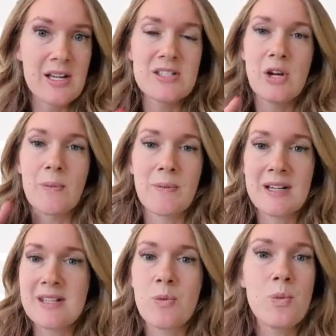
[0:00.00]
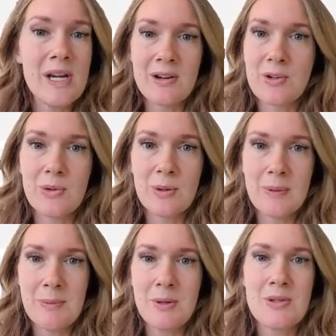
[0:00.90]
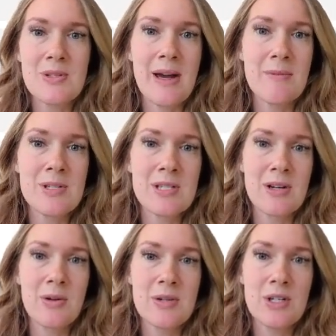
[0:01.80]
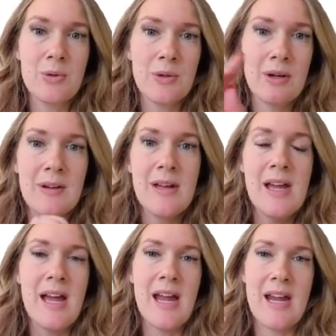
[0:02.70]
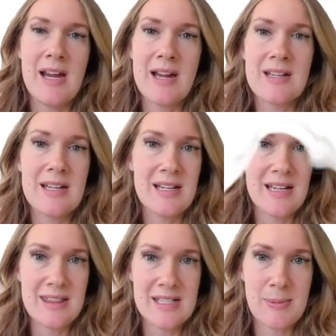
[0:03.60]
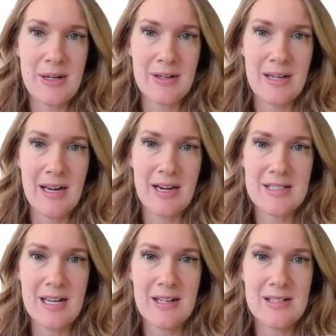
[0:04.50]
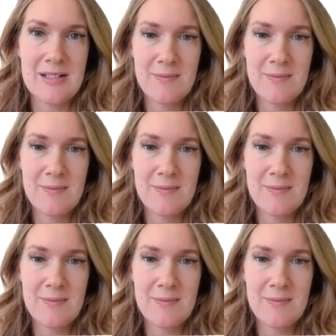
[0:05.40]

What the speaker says: So like I said, we are Google people. So I'm just going to go into Google and get this part connected.